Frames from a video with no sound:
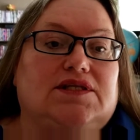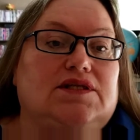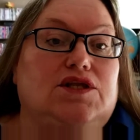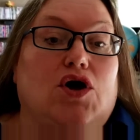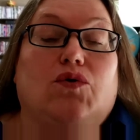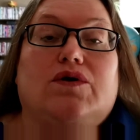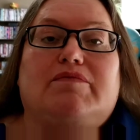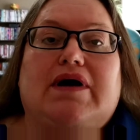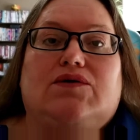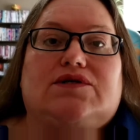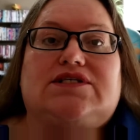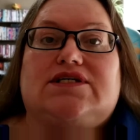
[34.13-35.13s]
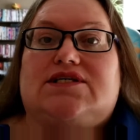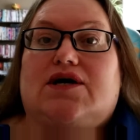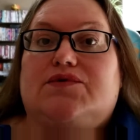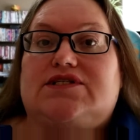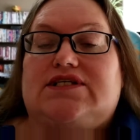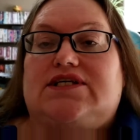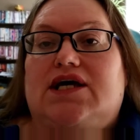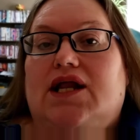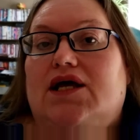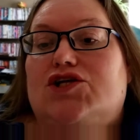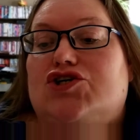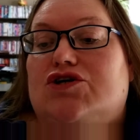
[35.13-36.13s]
known about since I was a
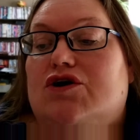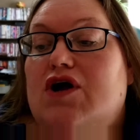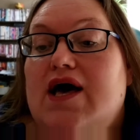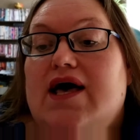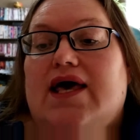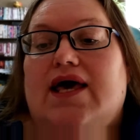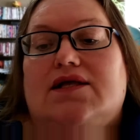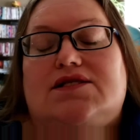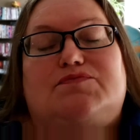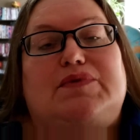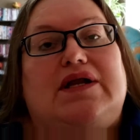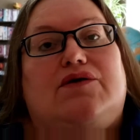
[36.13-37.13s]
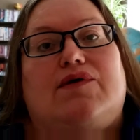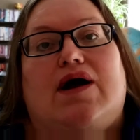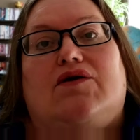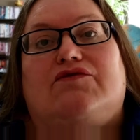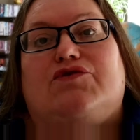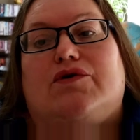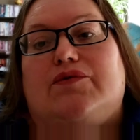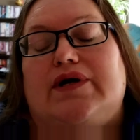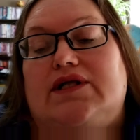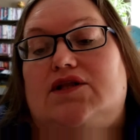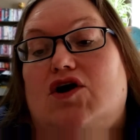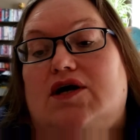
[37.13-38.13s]
teenager. It's been around for a
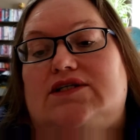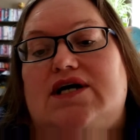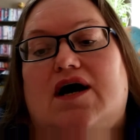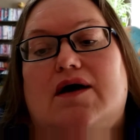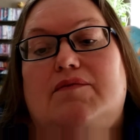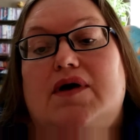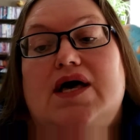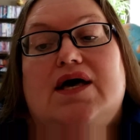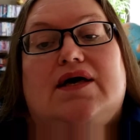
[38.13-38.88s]
really long time.